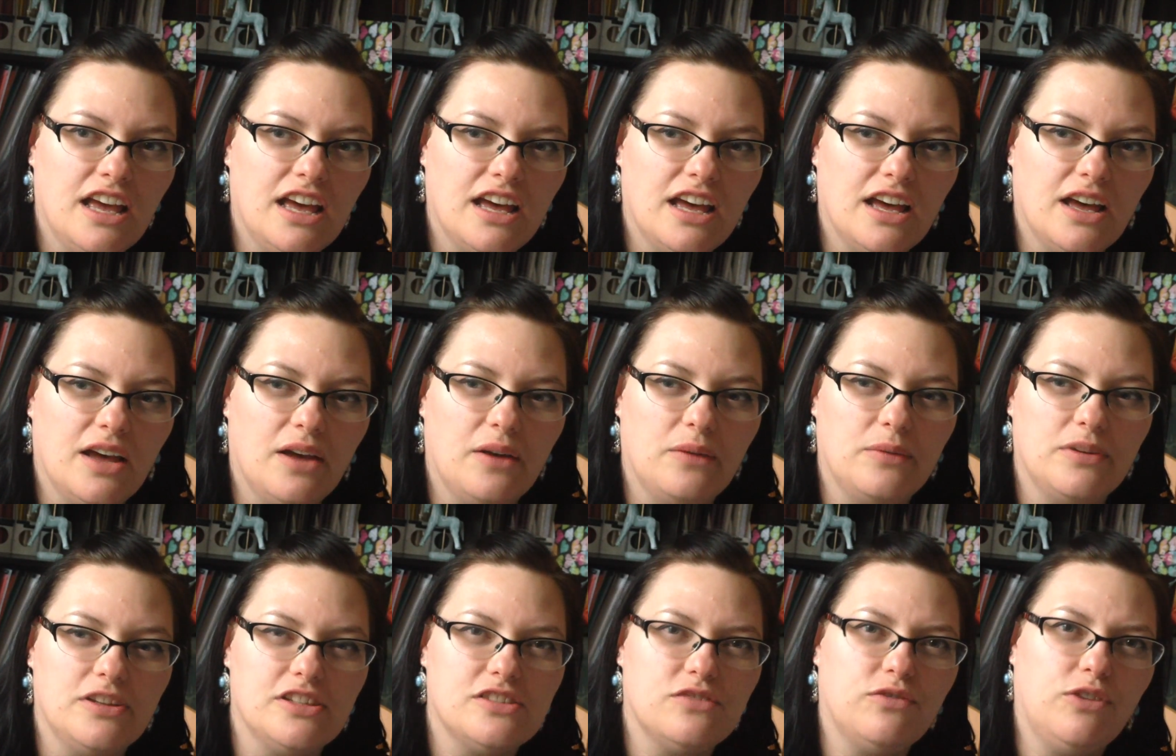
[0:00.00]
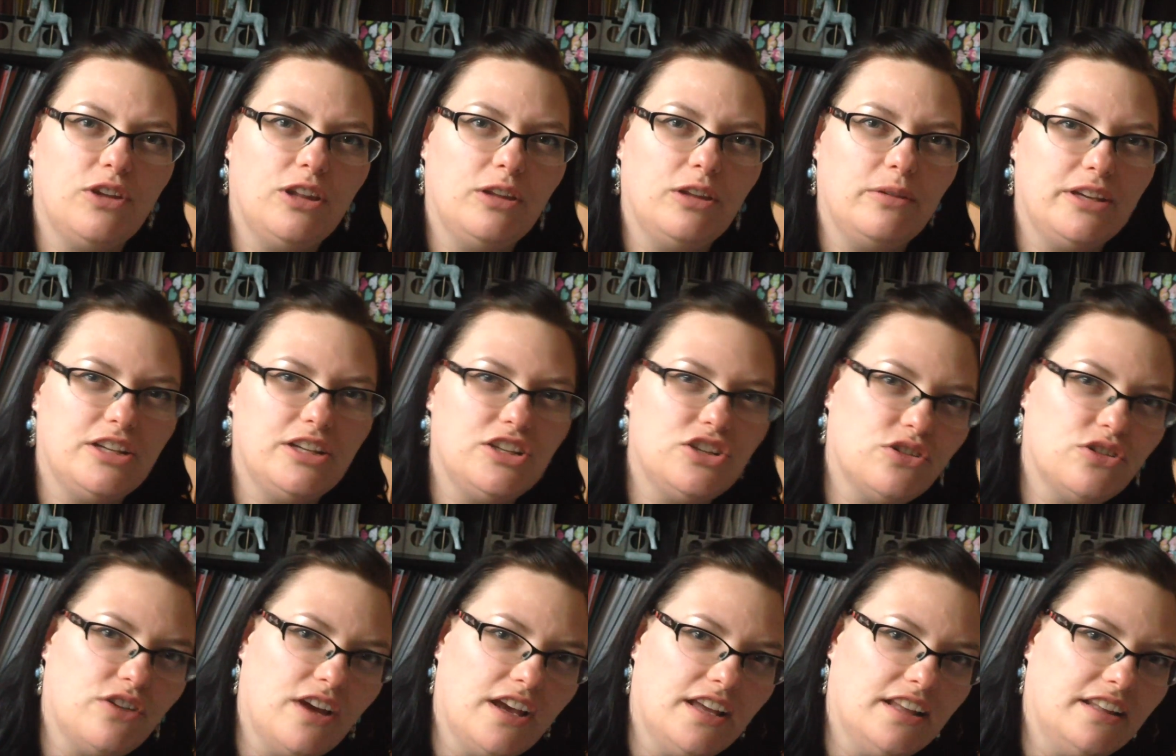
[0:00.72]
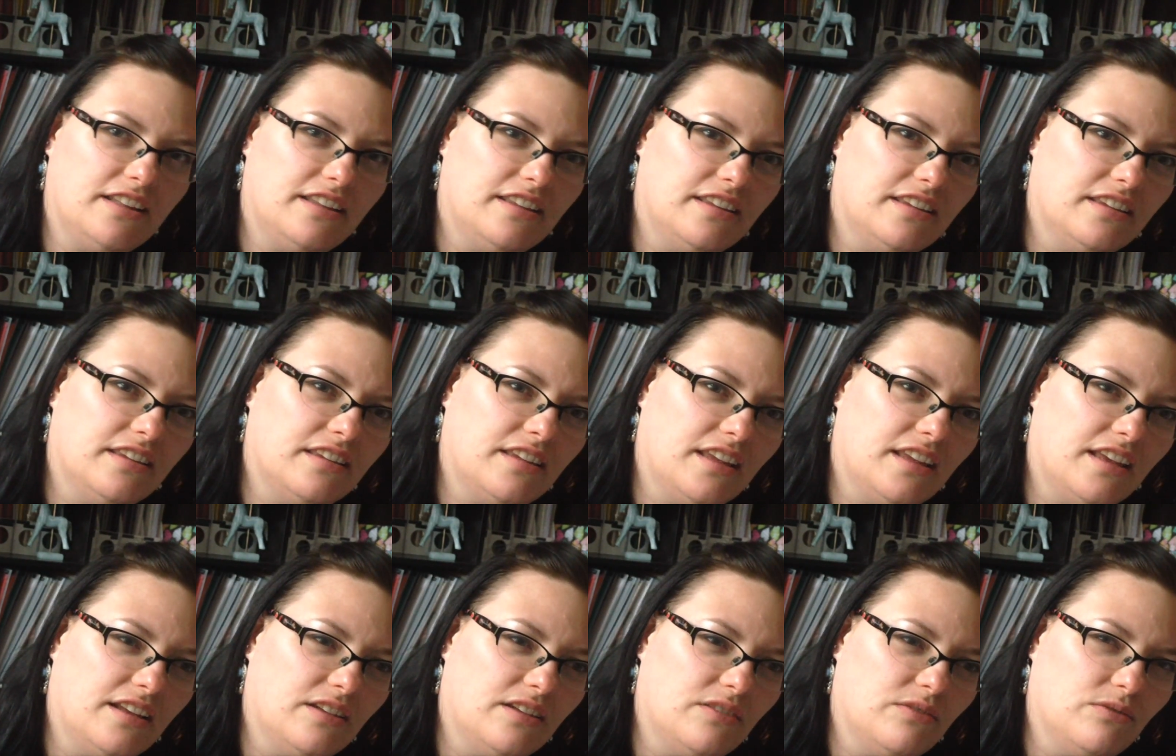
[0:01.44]
I was following trends
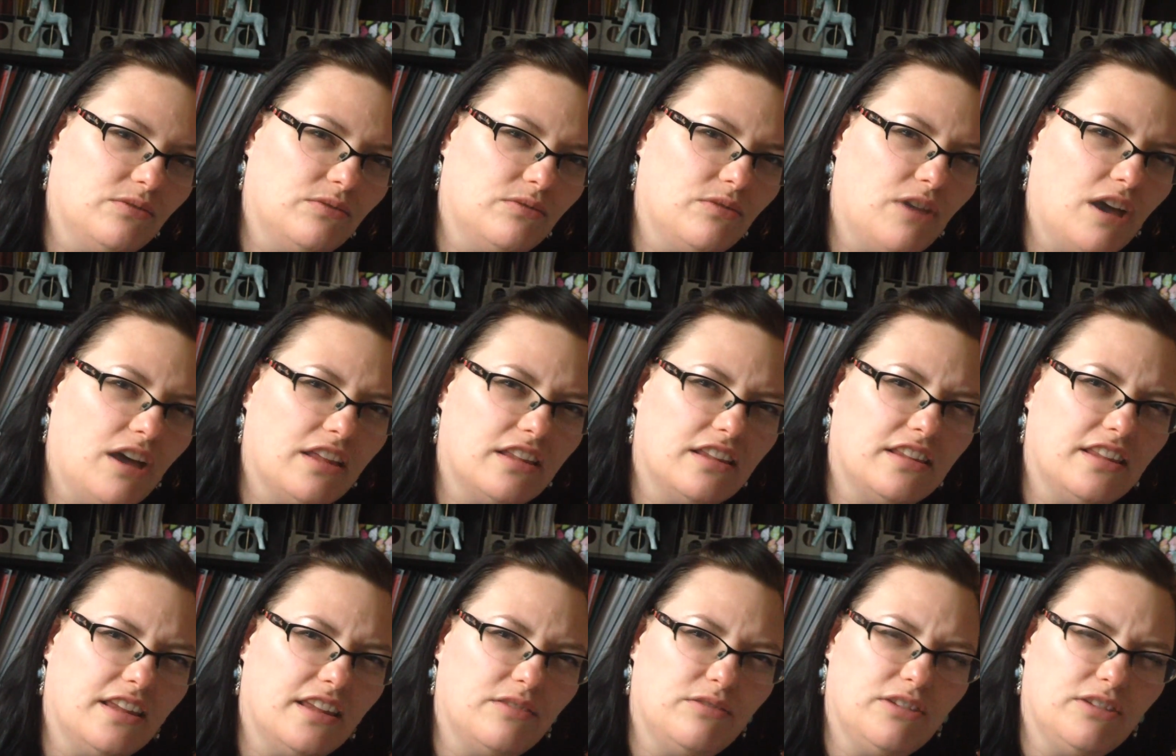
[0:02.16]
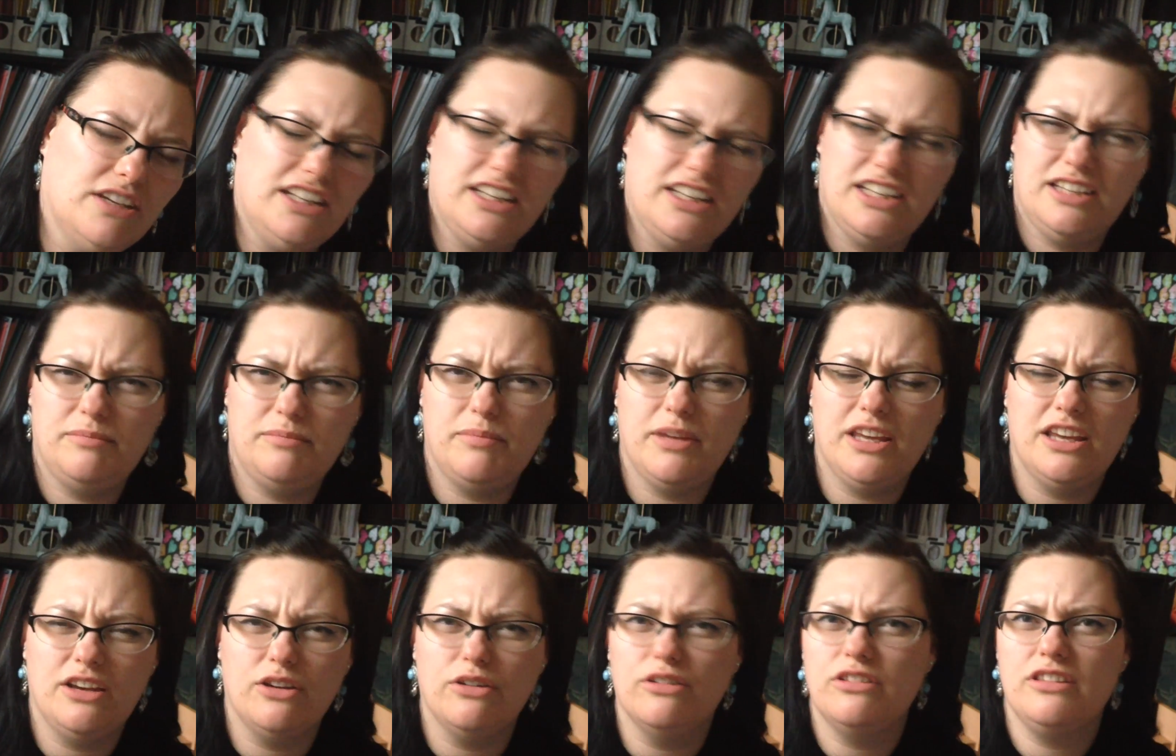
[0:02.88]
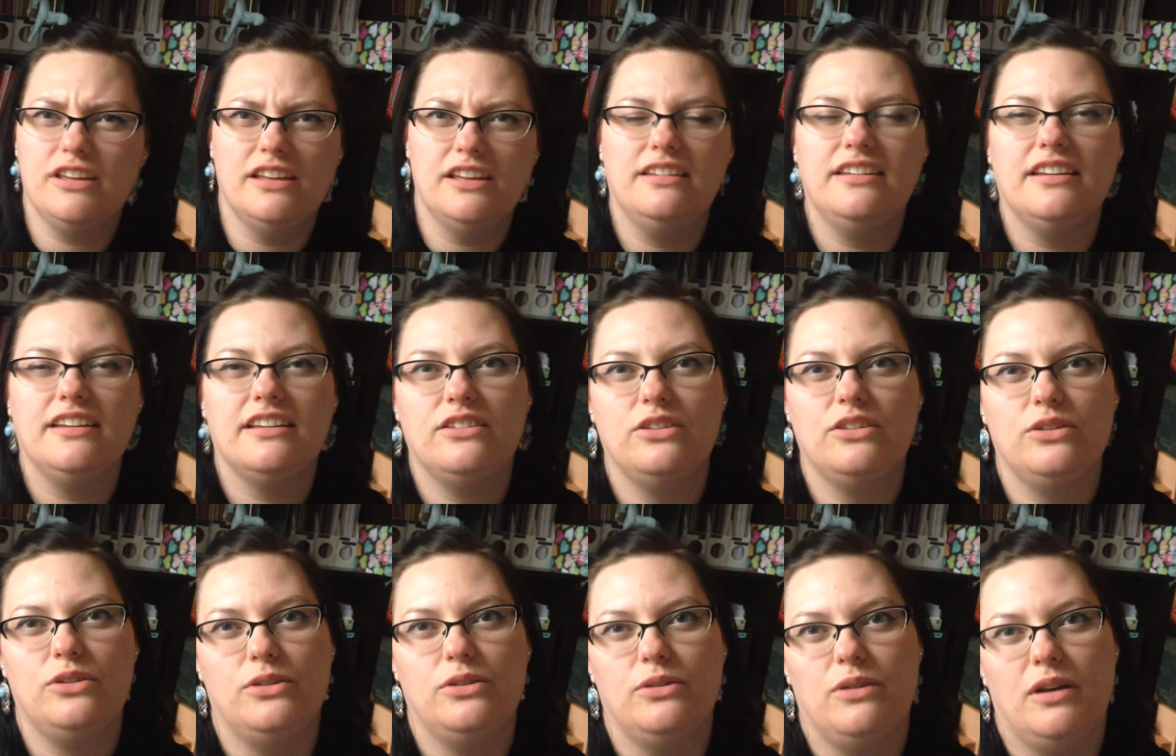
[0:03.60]
and rather than really being authentic
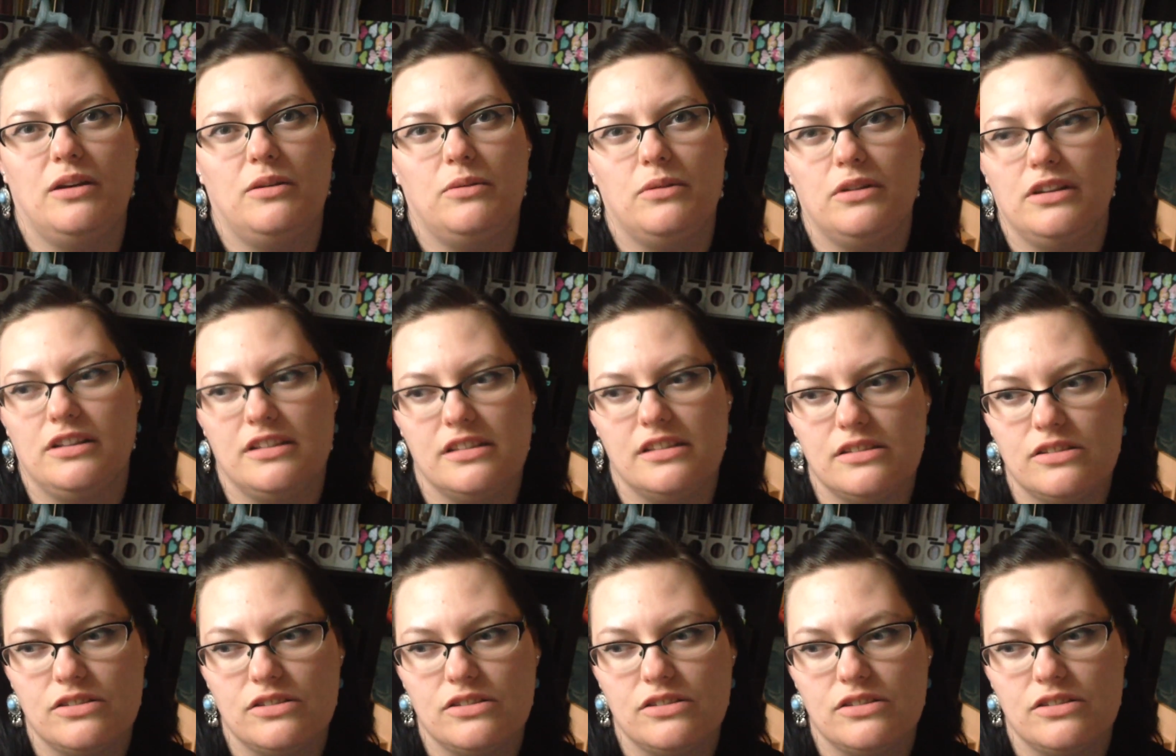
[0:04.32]
to who I was.